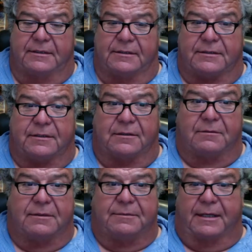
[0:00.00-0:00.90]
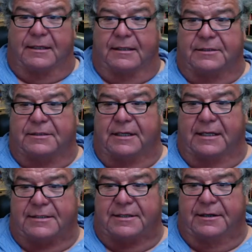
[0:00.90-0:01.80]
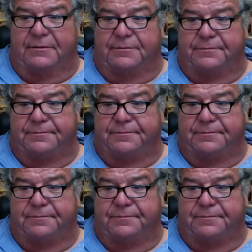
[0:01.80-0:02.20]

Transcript: so I can let you guys know.